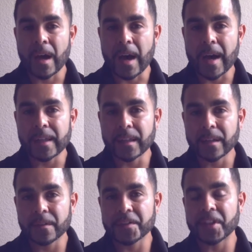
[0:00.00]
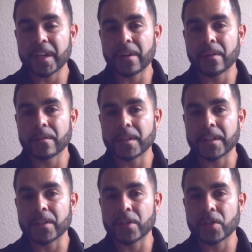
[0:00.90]
I love
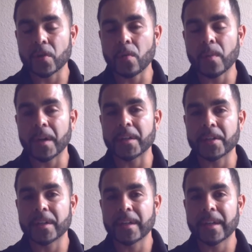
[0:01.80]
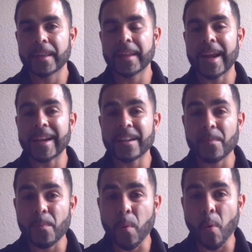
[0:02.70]
Shakeology so much that I
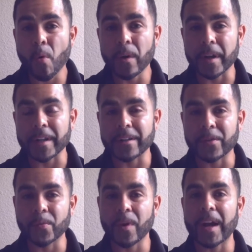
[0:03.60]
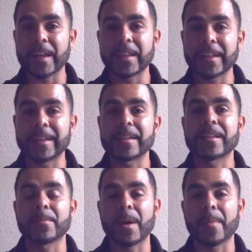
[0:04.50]
can pour it directly
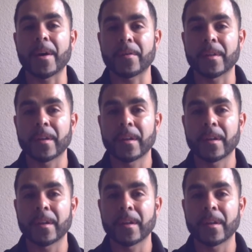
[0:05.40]
into my mouth